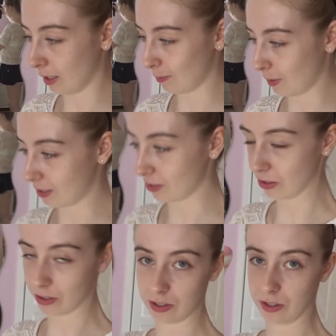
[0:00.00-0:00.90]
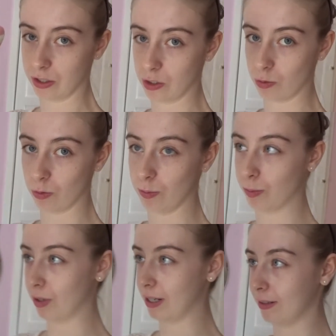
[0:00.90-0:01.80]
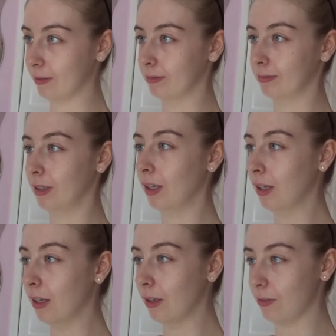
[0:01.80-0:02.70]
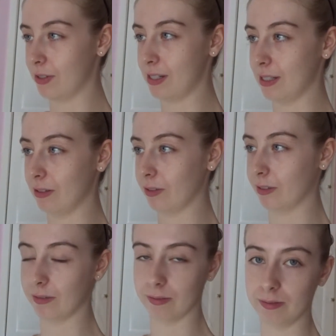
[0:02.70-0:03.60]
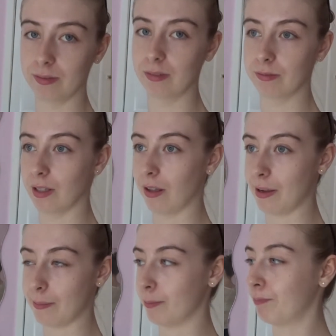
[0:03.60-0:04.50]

And mine's just a strawberry. Vanilla and lime.